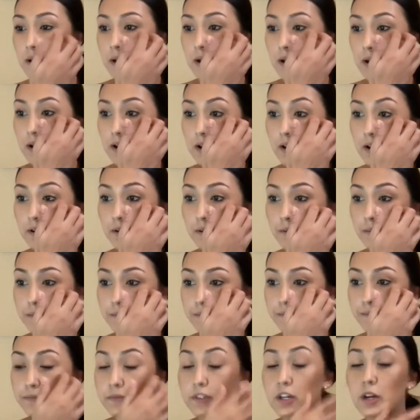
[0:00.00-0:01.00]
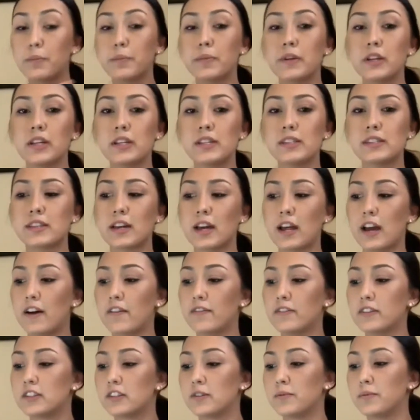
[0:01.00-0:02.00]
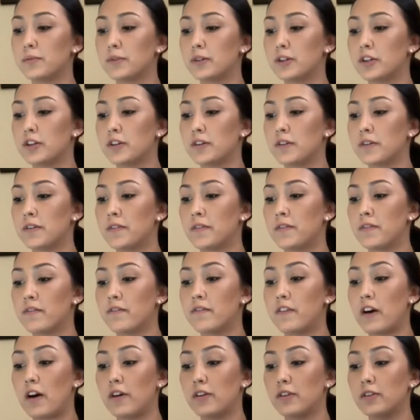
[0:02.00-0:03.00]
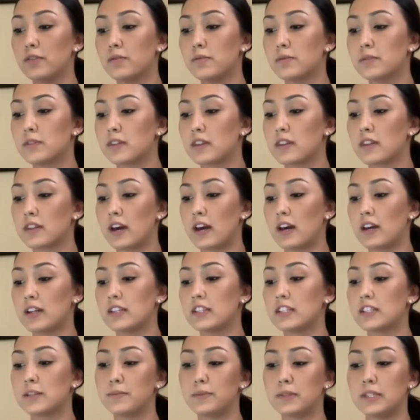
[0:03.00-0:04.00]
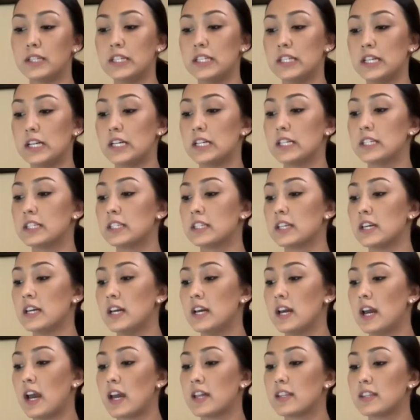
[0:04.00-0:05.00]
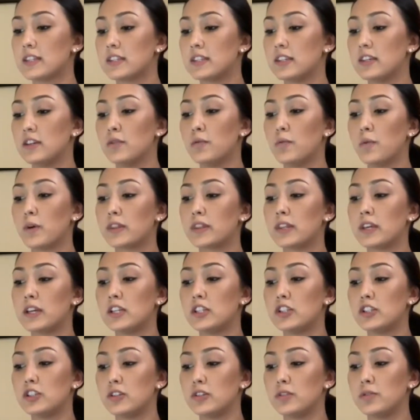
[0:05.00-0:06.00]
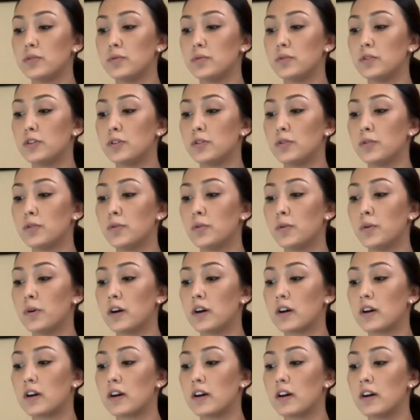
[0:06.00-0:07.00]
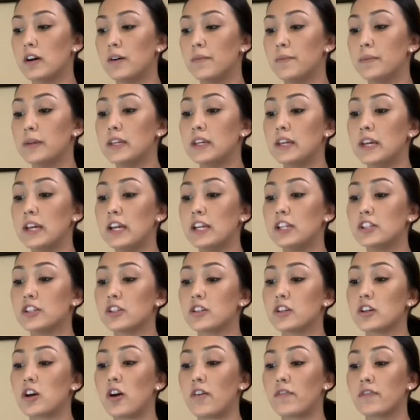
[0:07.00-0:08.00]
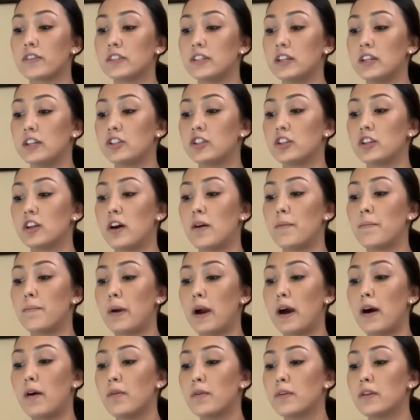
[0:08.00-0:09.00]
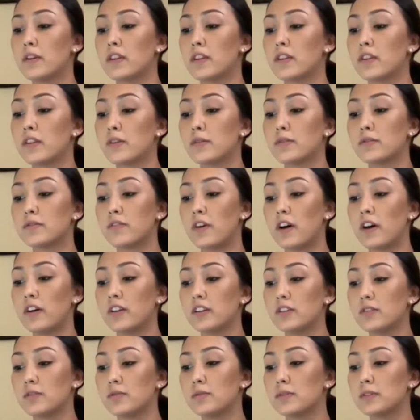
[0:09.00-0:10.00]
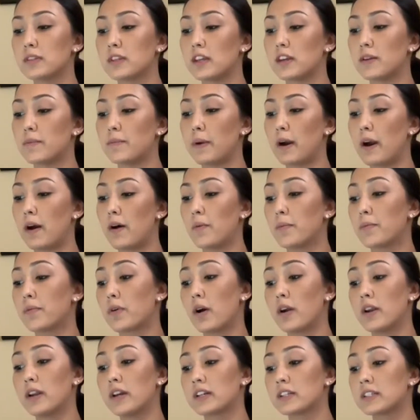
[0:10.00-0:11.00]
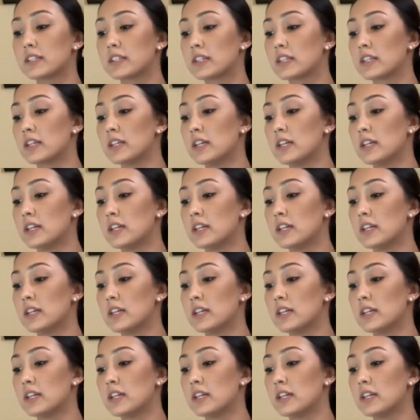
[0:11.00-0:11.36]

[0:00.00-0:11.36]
companies that have the similar values that SIPC does, and see what they do to engage in conversation about those values and about product